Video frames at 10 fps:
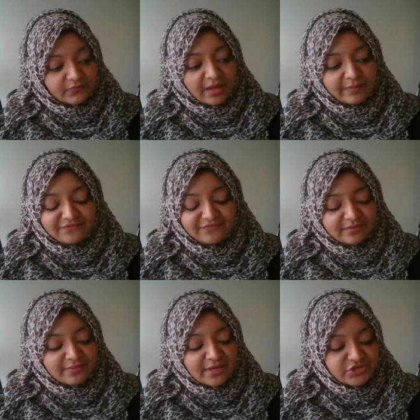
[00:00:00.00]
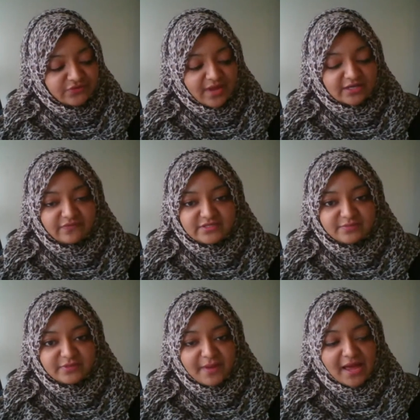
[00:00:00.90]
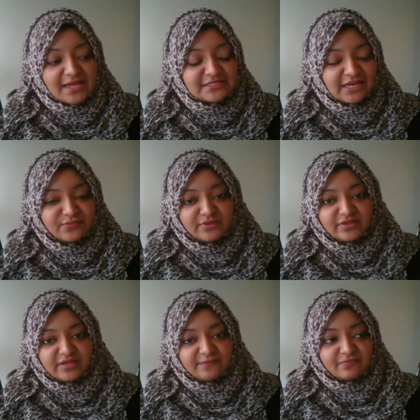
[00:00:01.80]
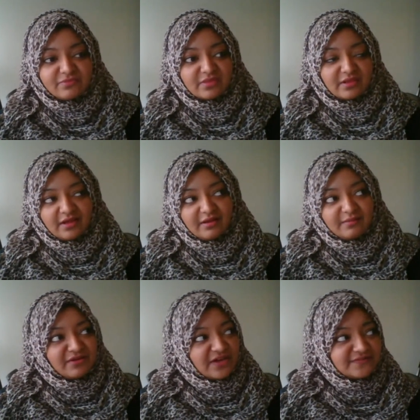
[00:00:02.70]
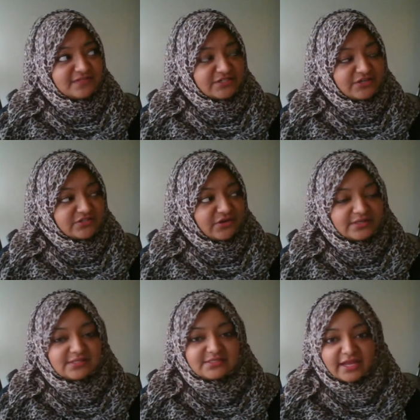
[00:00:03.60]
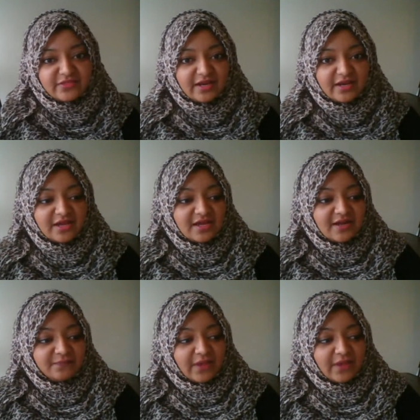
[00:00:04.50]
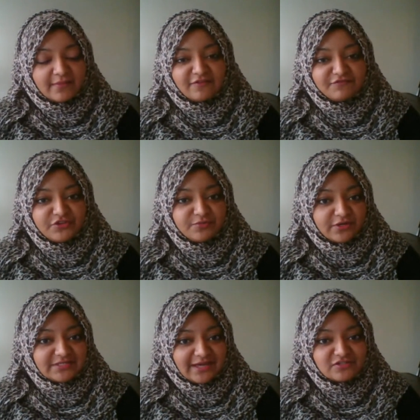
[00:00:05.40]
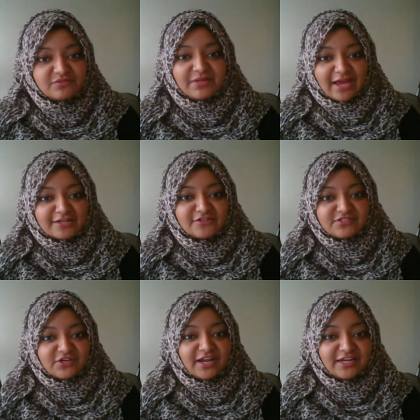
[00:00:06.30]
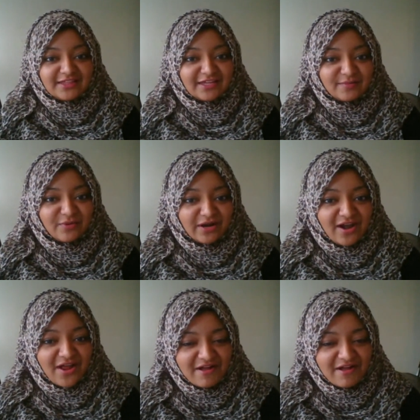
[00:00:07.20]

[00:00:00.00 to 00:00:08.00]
I mean, I've done my share of activism in the past, and I really, about 5, 6 years ago, had decided that I'm kind of too burnt out to be an activist on anything anymore.